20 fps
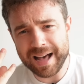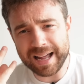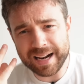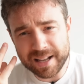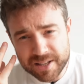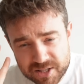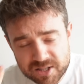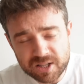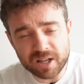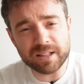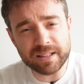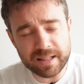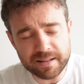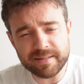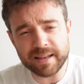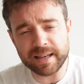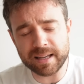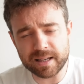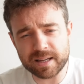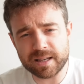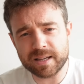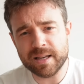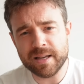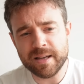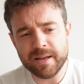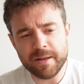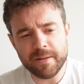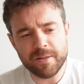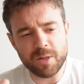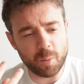And I certainly think
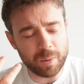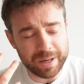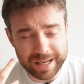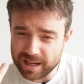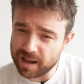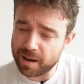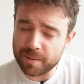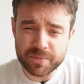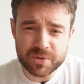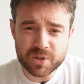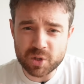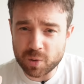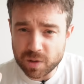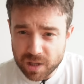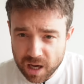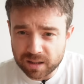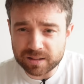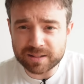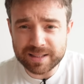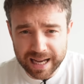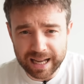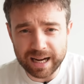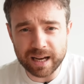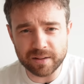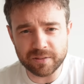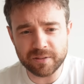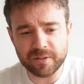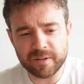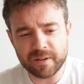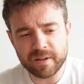that when it comes to young
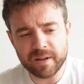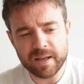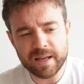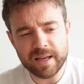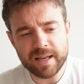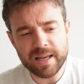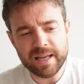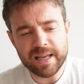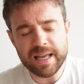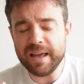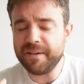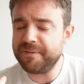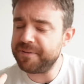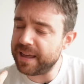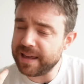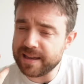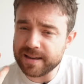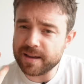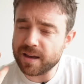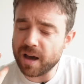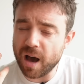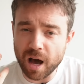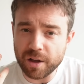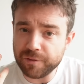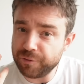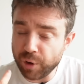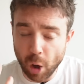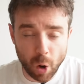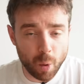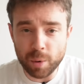talent if they
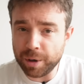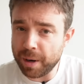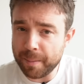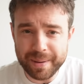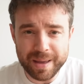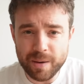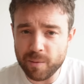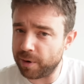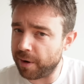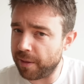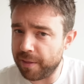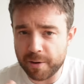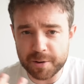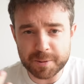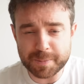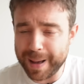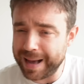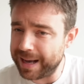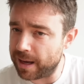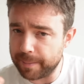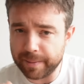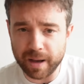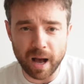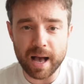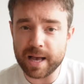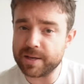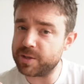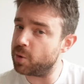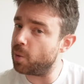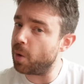don't want to be one of those backup
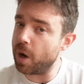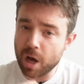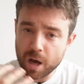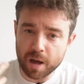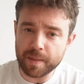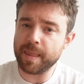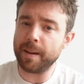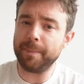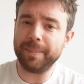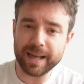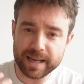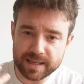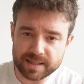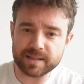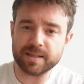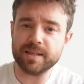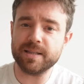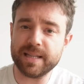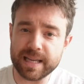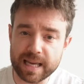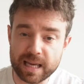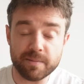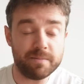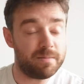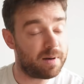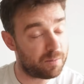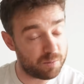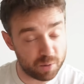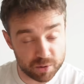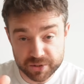guys who earn their place in the
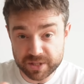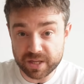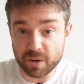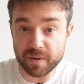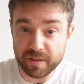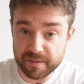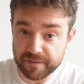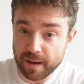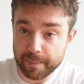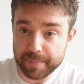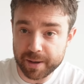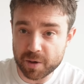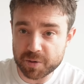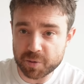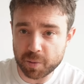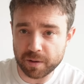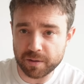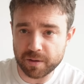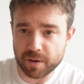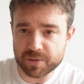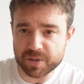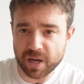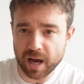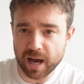team, and we'll see whether Fabio is one of those